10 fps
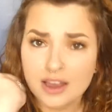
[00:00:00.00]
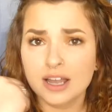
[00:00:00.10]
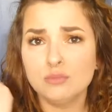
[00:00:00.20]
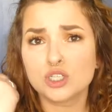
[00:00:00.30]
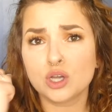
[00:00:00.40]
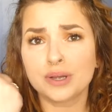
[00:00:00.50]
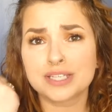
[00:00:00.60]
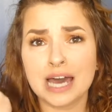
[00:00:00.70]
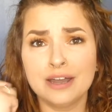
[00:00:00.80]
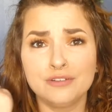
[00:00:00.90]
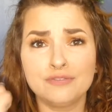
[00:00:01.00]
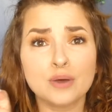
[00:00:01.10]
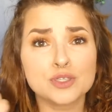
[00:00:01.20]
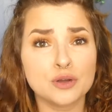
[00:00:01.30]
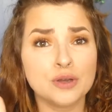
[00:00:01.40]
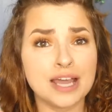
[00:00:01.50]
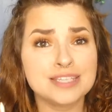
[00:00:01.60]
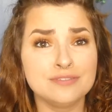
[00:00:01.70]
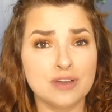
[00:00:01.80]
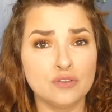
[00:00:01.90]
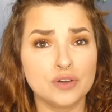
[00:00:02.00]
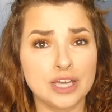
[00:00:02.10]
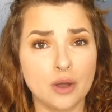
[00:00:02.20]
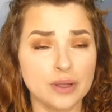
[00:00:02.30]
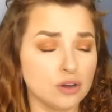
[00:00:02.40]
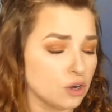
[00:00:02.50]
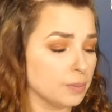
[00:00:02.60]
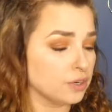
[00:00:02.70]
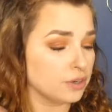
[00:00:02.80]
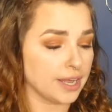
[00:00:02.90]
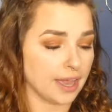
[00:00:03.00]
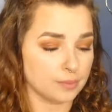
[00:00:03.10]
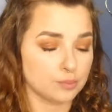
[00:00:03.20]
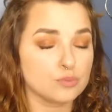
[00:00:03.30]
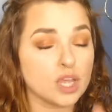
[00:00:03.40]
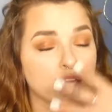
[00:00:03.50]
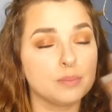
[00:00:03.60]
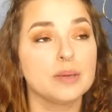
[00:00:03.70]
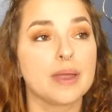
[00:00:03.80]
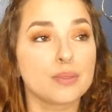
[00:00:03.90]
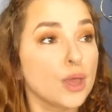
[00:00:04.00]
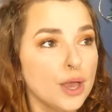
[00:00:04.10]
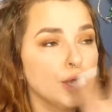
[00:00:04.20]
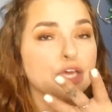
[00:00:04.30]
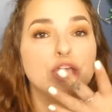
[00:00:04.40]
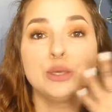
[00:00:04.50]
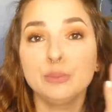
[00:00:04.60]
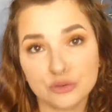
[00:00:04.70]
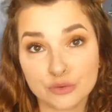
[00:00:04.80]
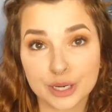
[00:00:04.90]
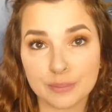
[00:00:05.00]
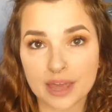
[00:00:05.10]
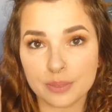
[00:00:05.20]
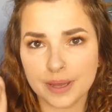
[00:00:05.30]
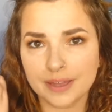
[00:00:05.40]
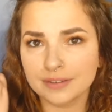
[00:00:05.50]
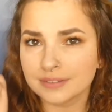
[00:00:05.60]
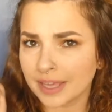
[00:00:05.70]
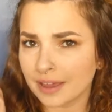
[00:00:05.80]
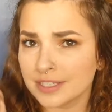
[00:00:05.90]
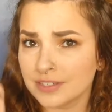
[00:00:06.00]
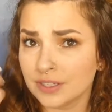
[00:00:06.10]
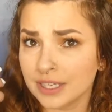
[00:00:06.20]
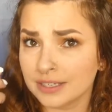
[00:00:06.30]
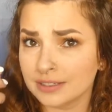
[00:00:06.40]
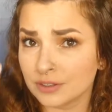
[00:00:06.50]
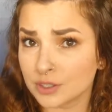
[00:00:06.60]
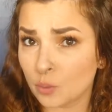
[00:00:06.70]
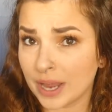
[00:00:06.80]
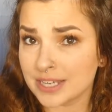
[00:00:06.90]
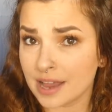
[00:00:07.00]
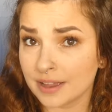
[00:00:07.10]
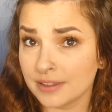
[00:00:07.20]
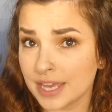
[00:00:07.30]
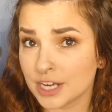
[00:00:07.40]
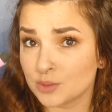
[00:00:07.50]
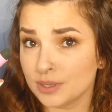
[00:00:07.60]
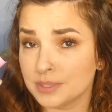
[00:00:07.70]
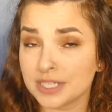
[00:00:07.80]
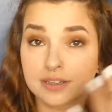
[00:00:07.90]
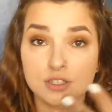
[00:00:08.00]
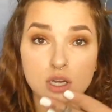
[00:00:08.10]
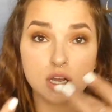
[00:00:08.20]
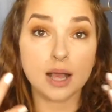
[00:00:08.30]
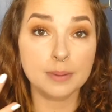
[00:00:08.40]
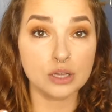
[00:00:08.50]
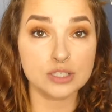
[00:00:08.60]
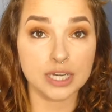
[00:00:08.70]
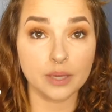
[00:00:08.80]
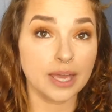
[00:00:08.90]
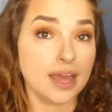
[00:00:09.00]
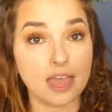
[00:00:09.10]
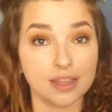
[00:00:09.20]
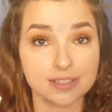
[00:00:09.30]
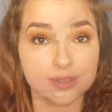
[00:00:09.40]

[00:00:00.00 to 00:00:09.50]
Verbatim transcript: I'm so excited. It felt so nice and velvety going on. Oh my god, okay. Give me your mouth. Give me your freaking mouth. But yeah, it definitely looks way darker in the actual lipstick. So come close anyway. Let's do